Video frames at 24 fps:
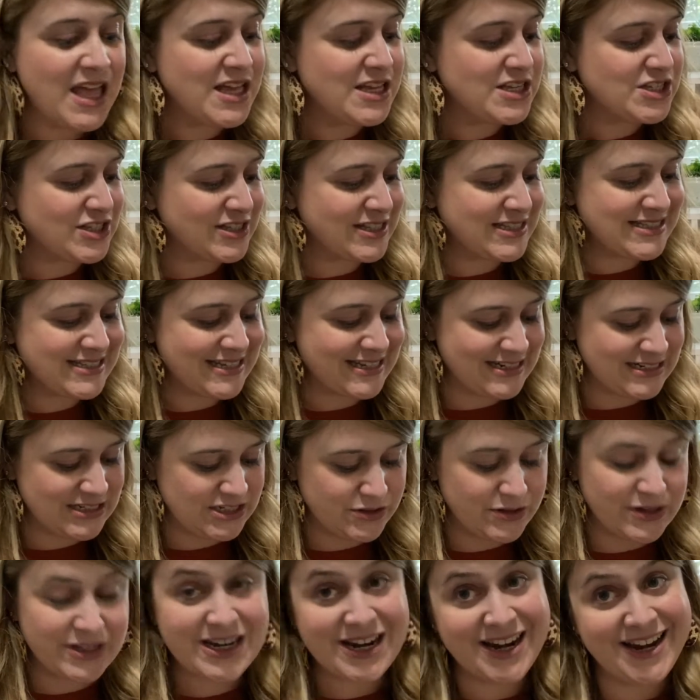So let's get into
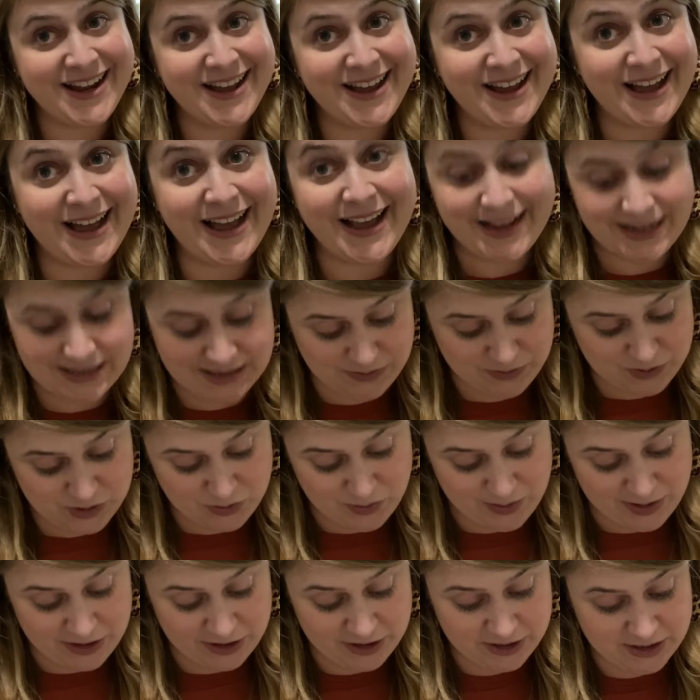it. I got some
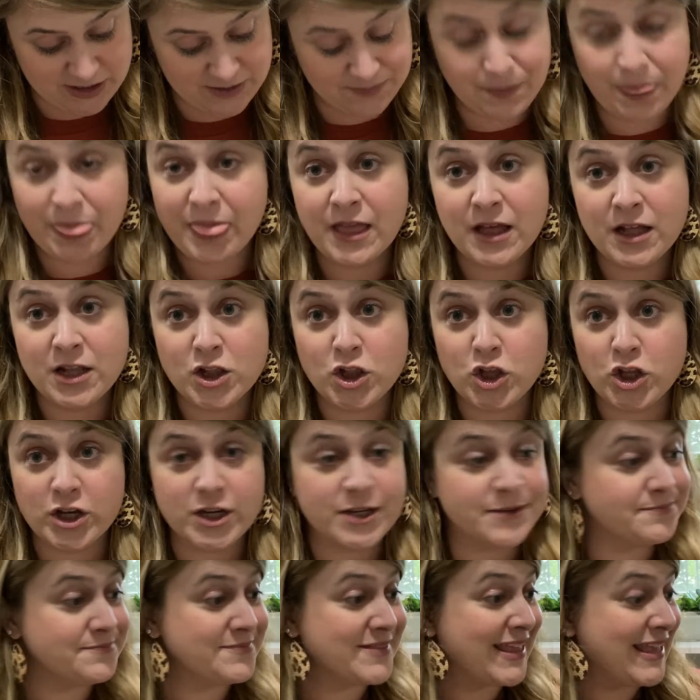sweaters. Look,
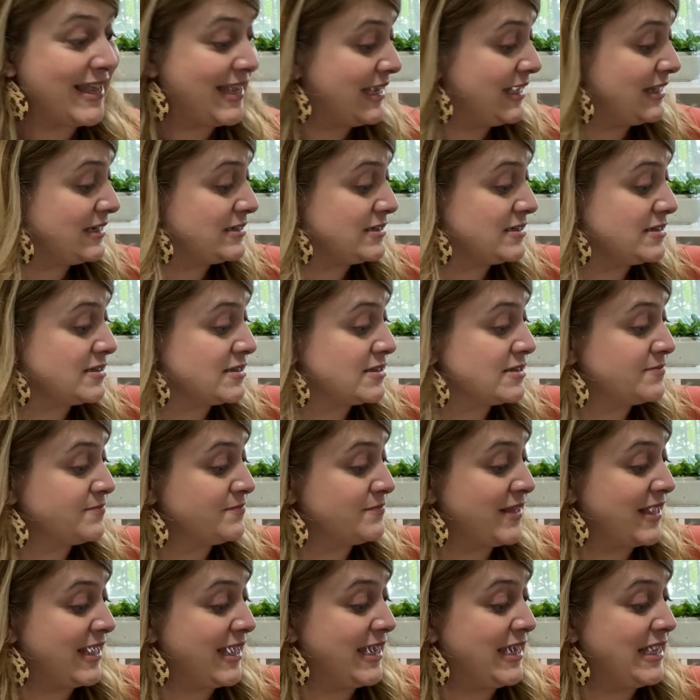it is
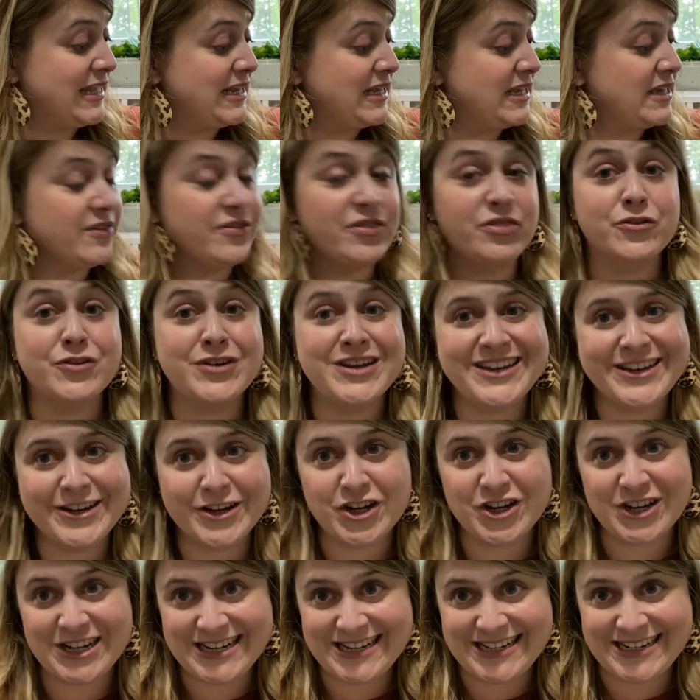83
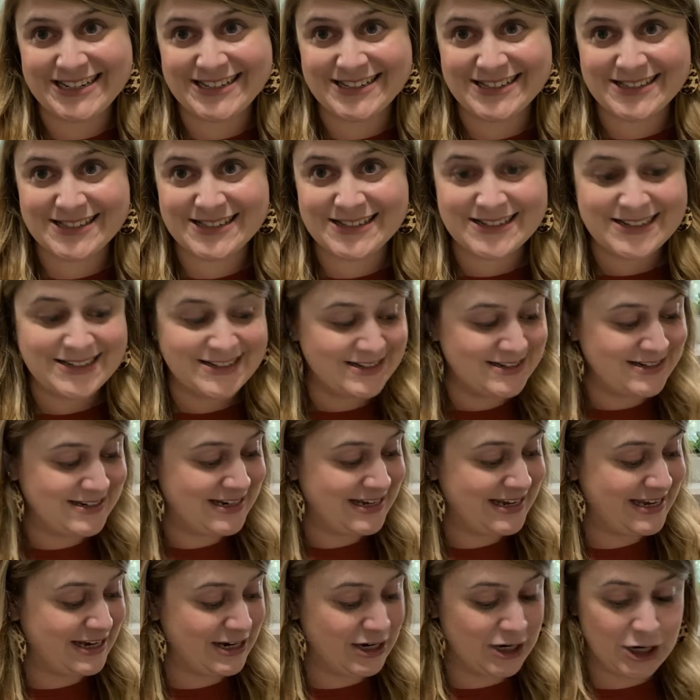degrees
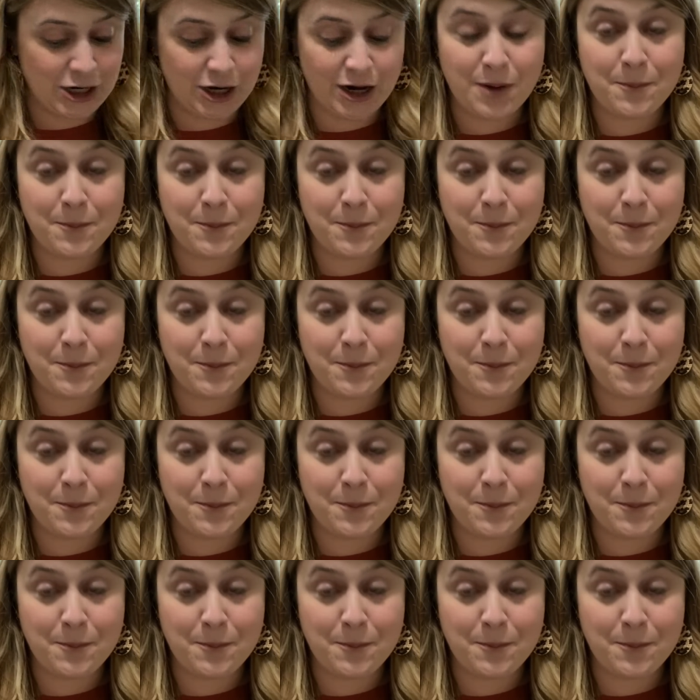here,